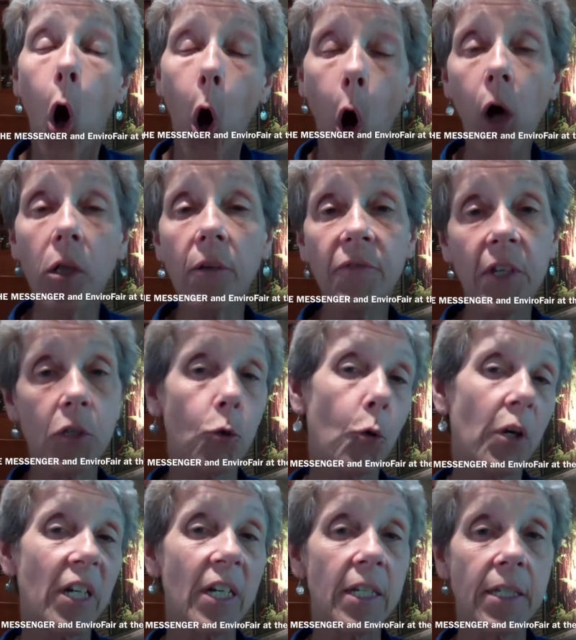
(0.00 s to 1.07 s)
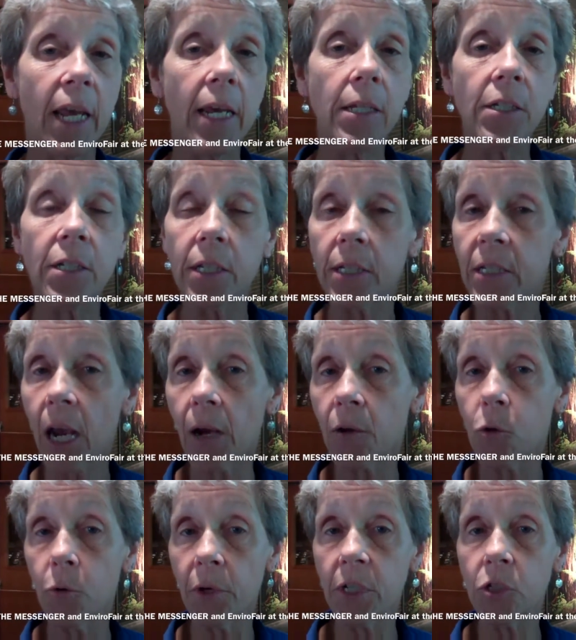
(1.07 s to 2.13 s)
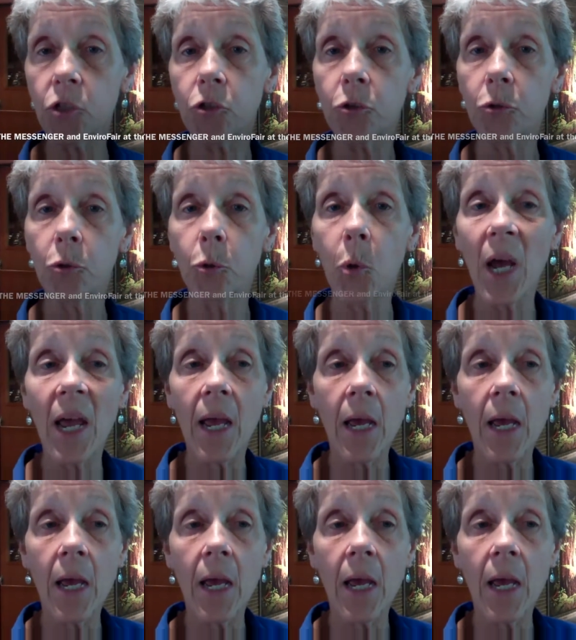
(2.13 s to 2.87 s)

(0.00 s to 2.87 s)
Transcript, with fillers: all of these organizations are going to